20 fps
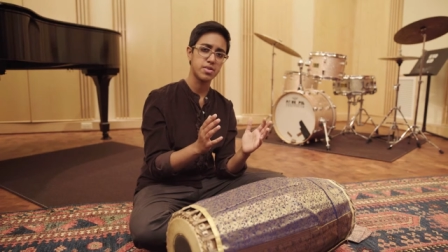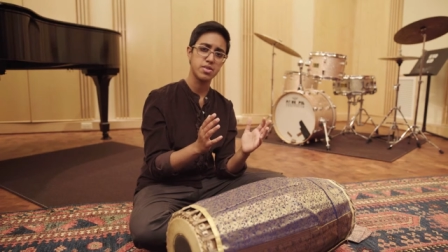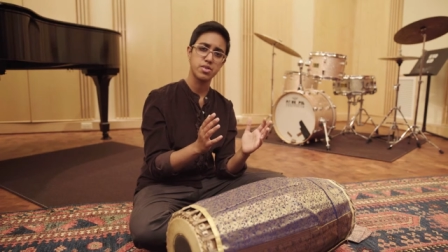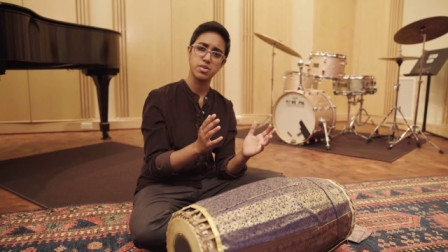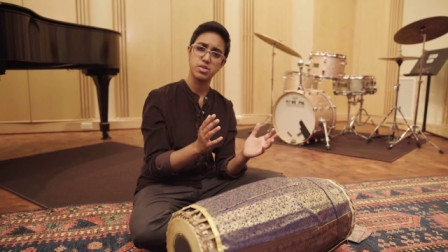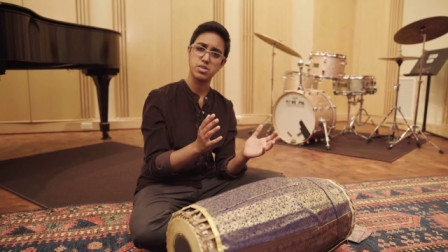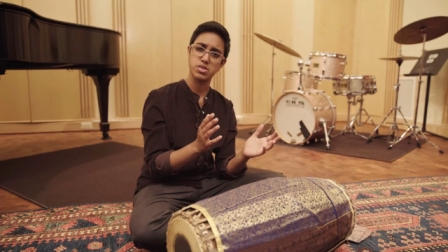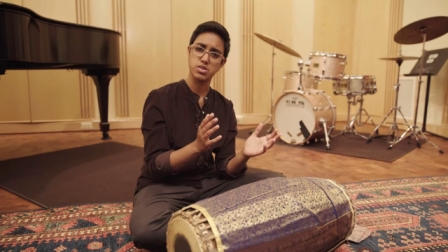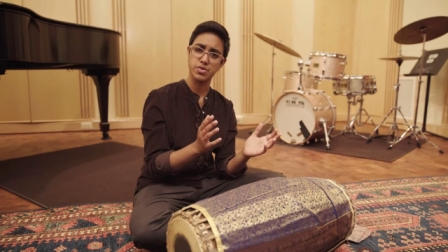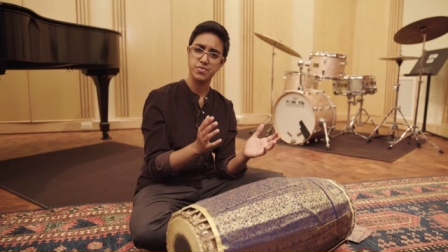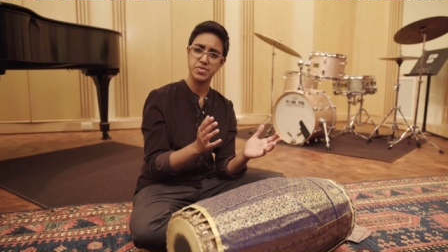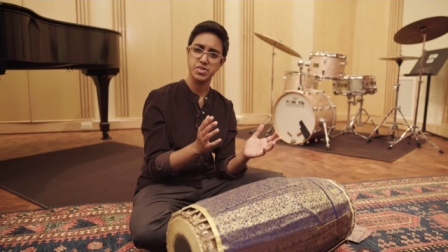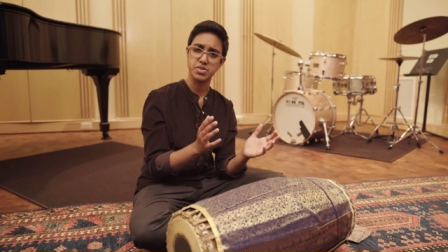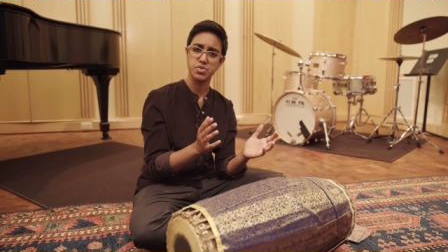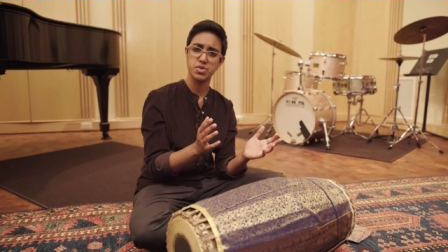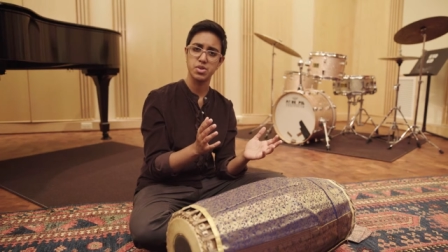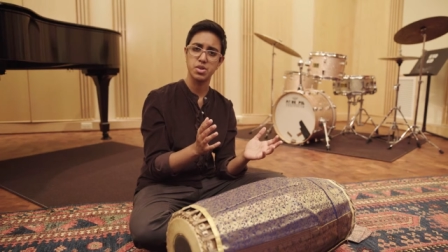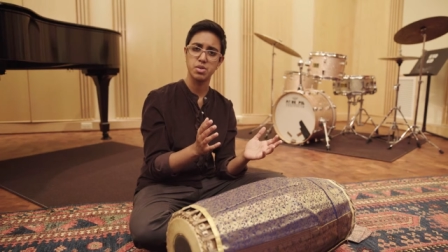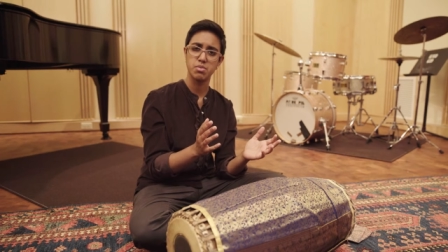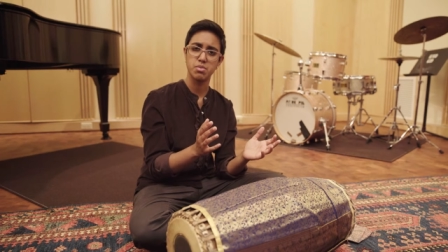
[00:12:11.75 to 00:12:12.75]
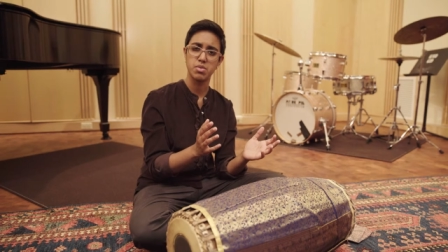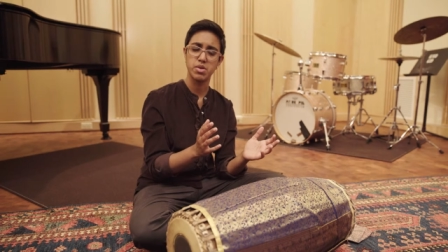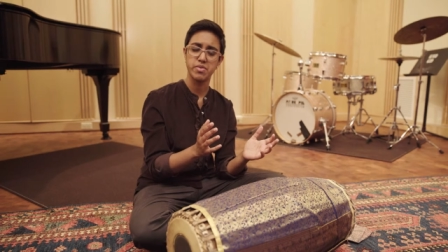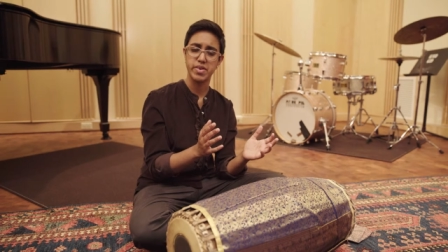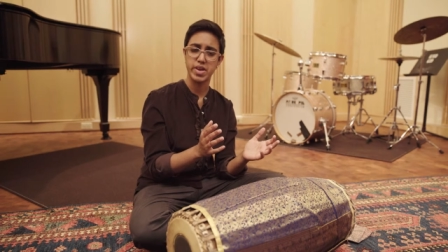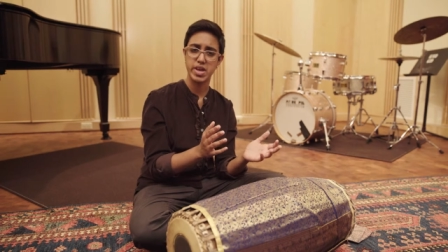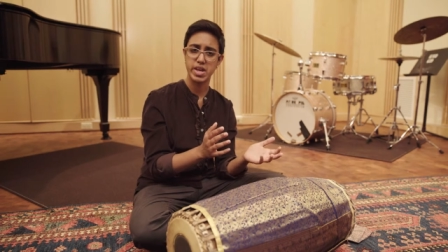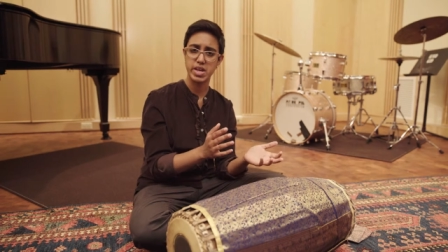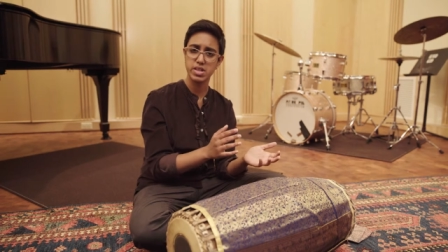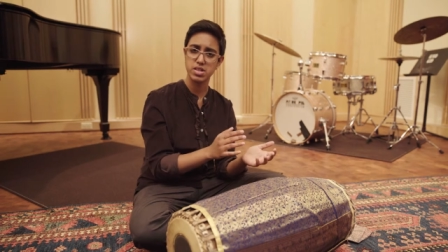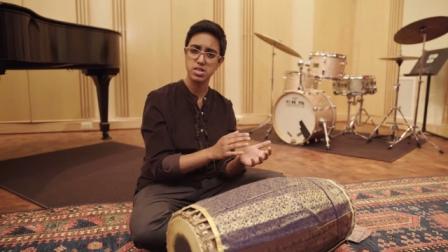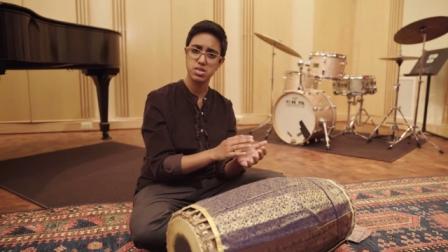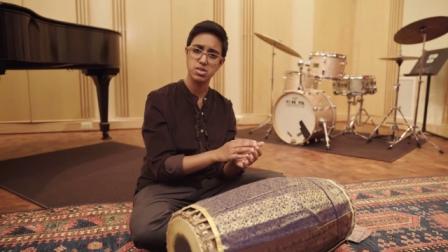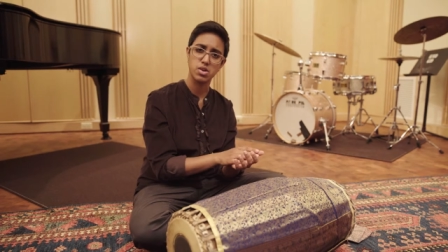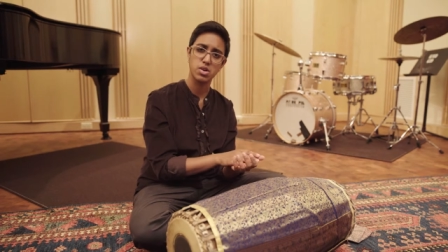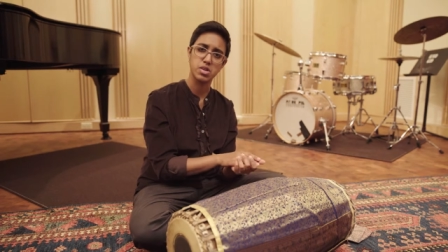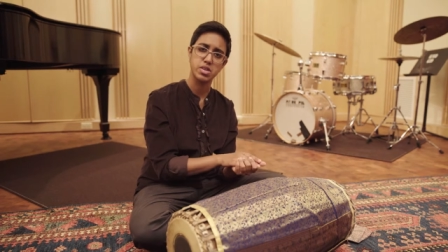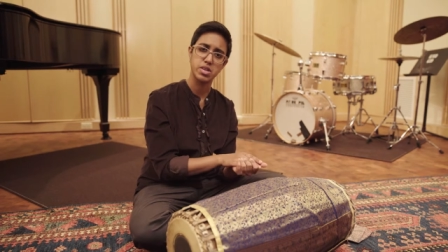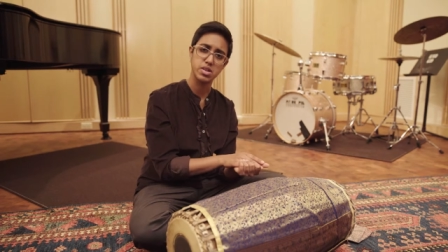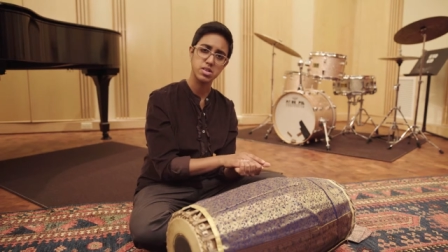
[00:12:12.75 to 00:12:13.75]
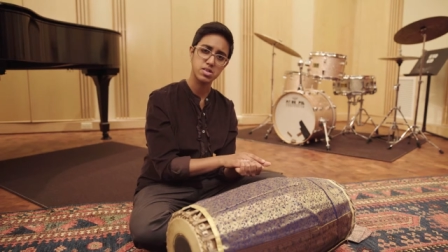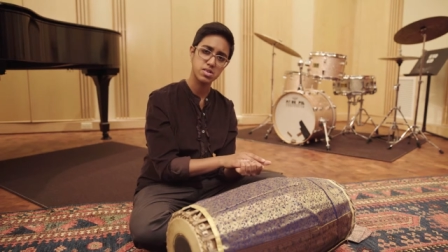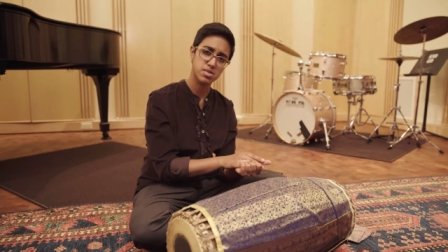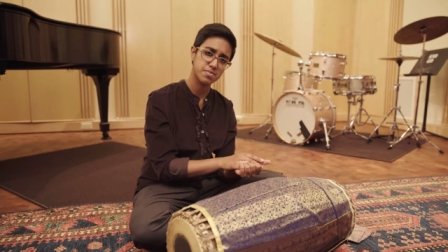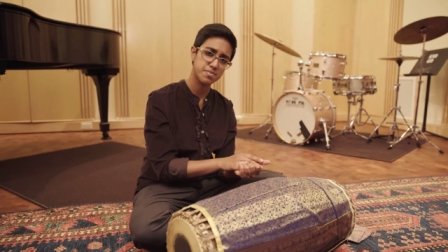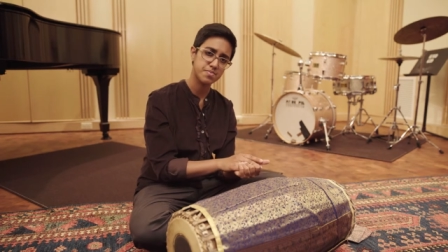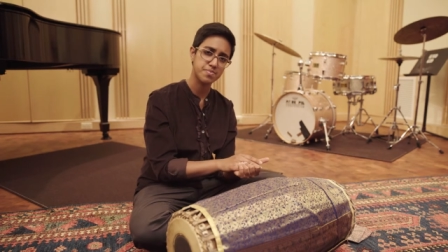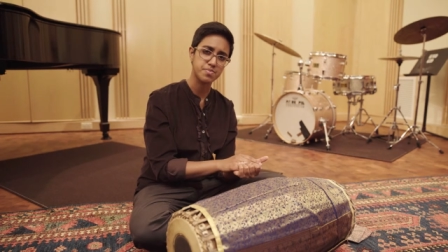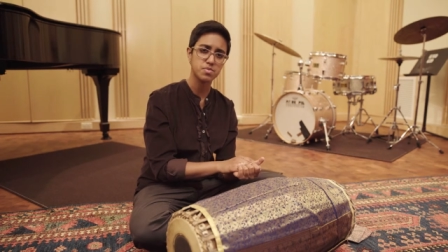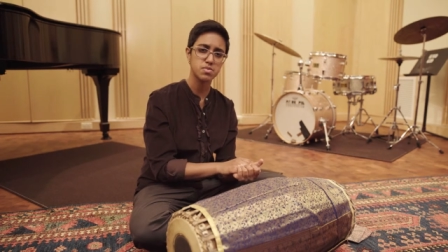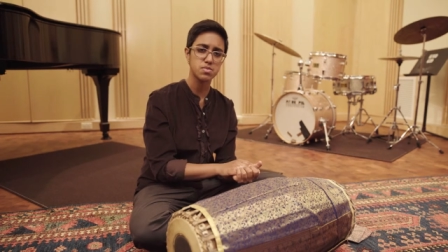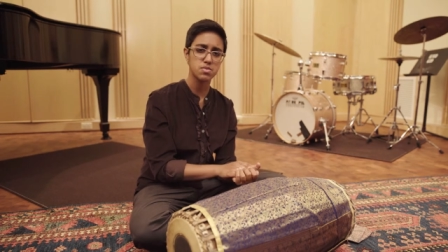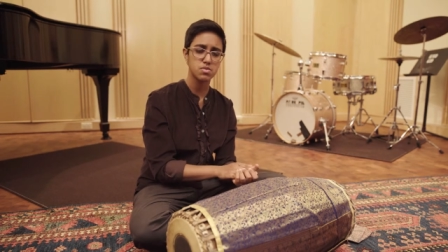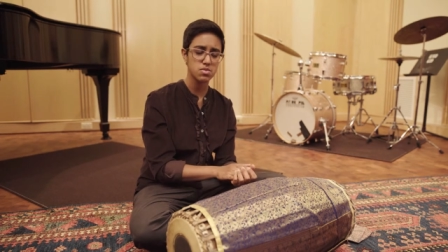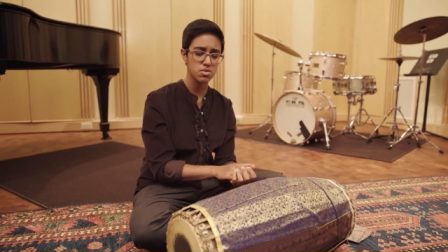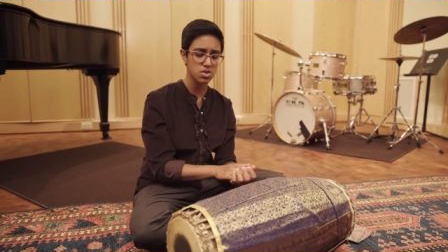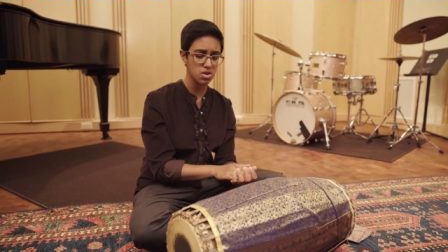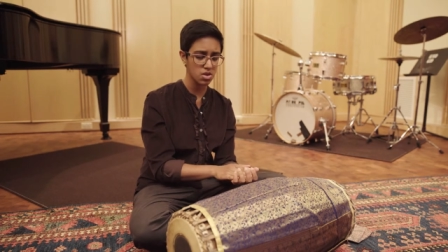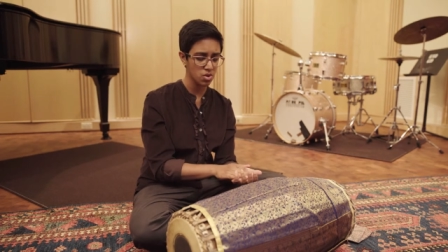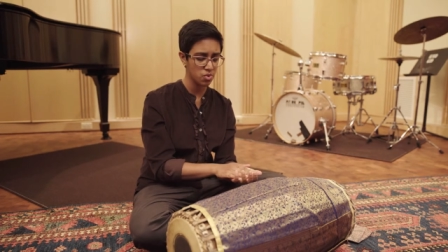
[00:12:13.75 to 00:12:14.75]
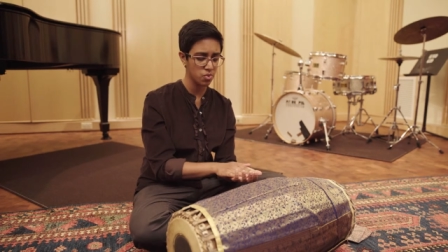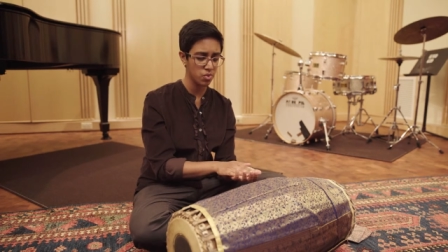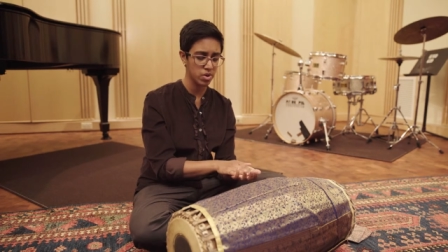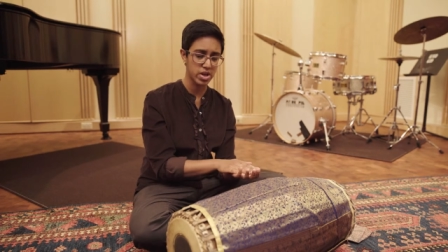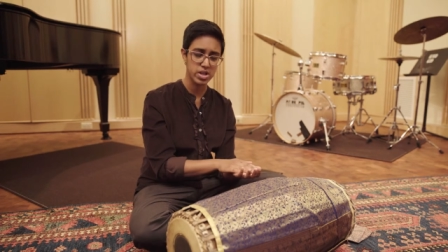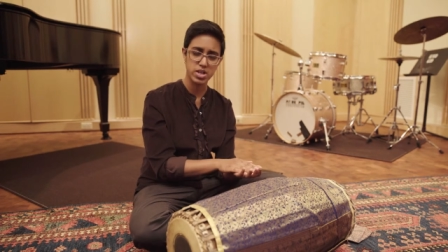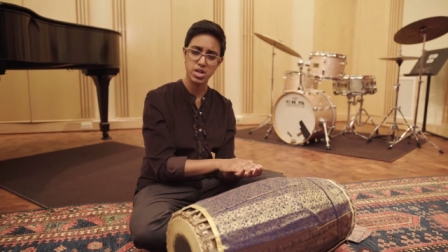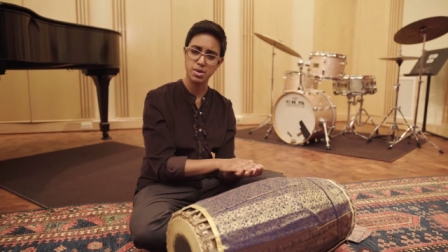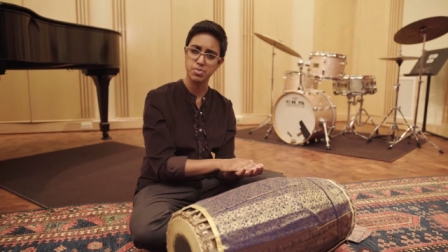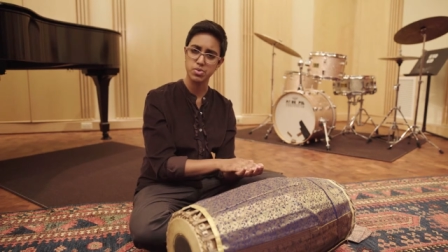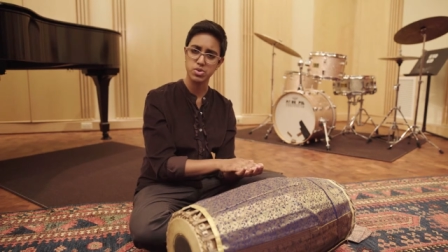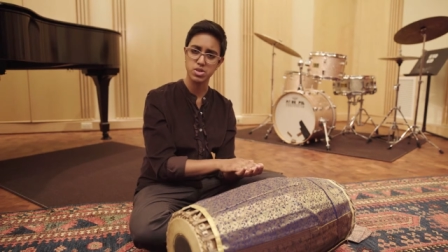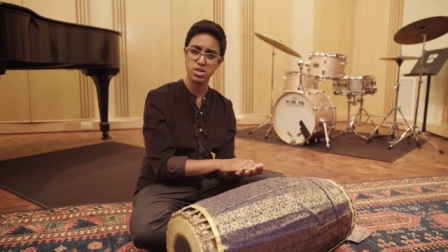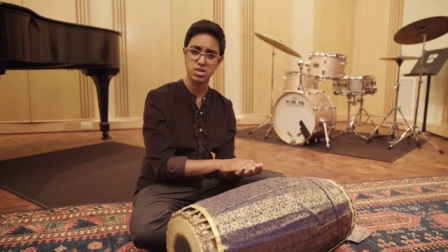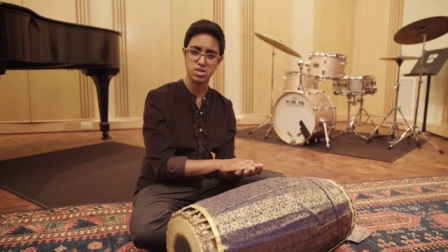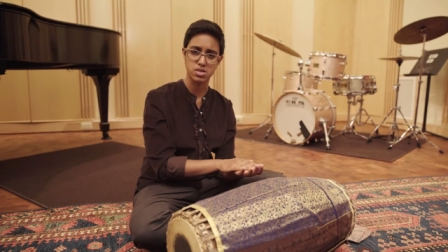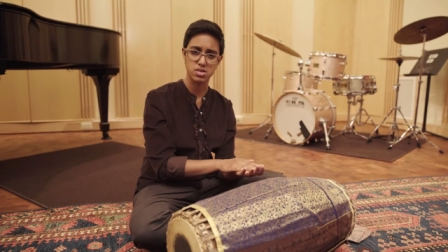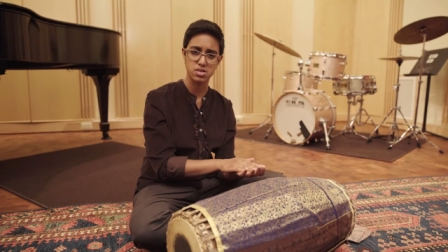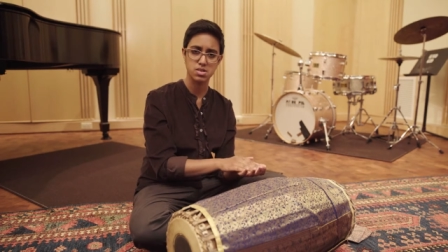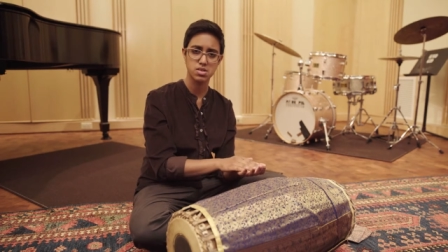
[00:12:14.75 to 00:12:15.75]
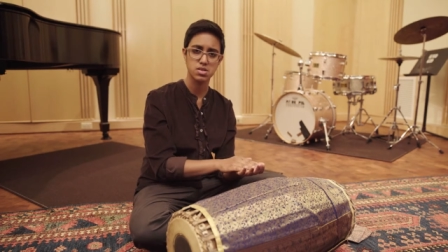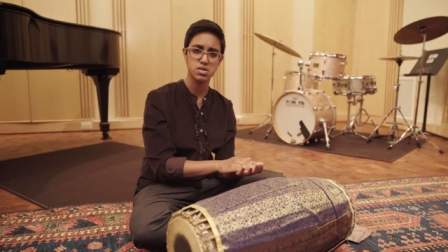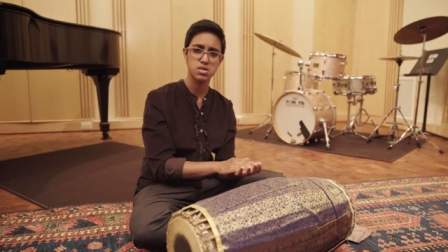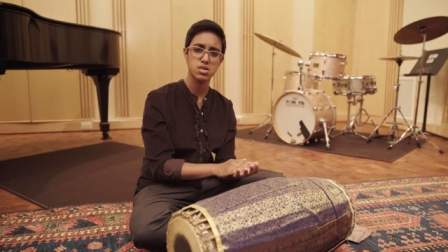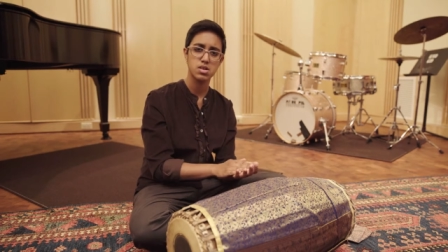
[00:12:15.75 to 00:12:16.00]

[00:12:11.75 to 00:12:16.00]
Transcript: the surface rhythm of 8 on this, we end up with this.